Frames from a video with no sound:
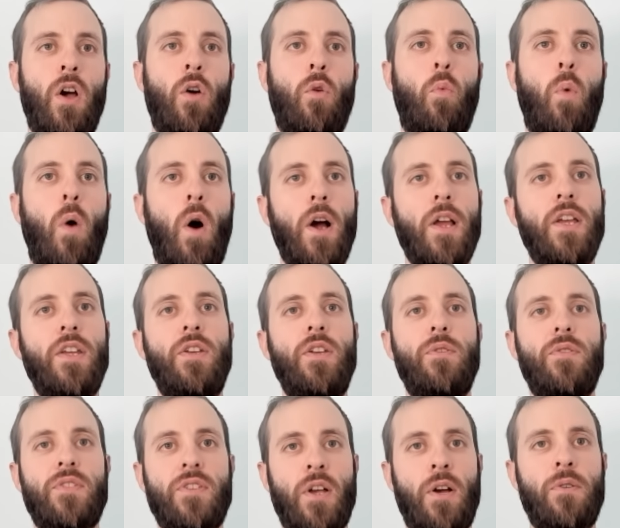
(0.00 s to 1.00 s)
Why are
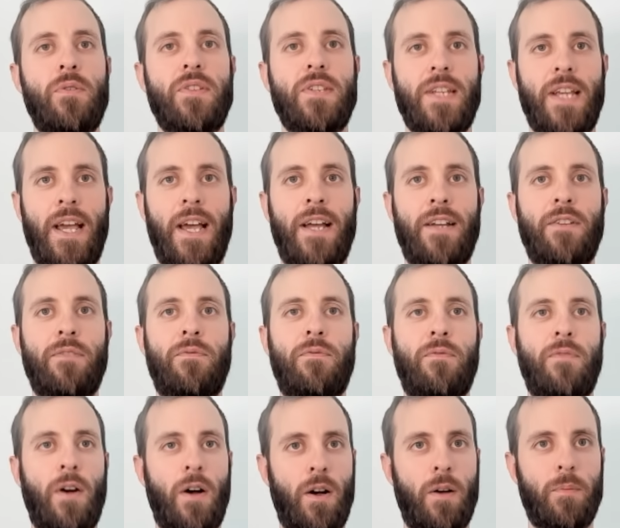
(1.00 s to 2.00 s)
you so scared of
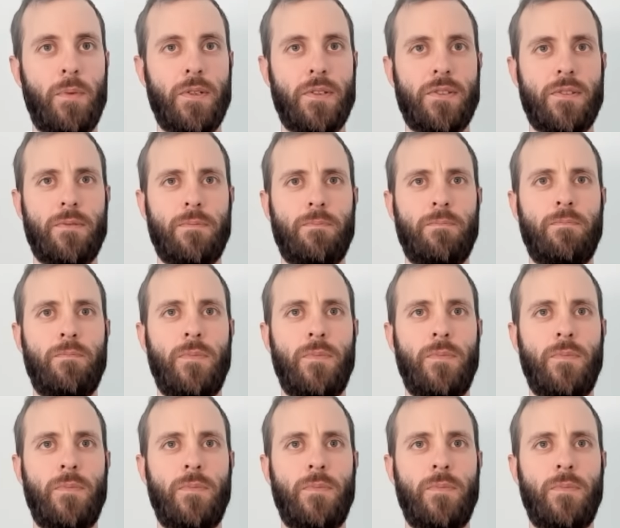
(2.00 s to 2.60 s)
farmers?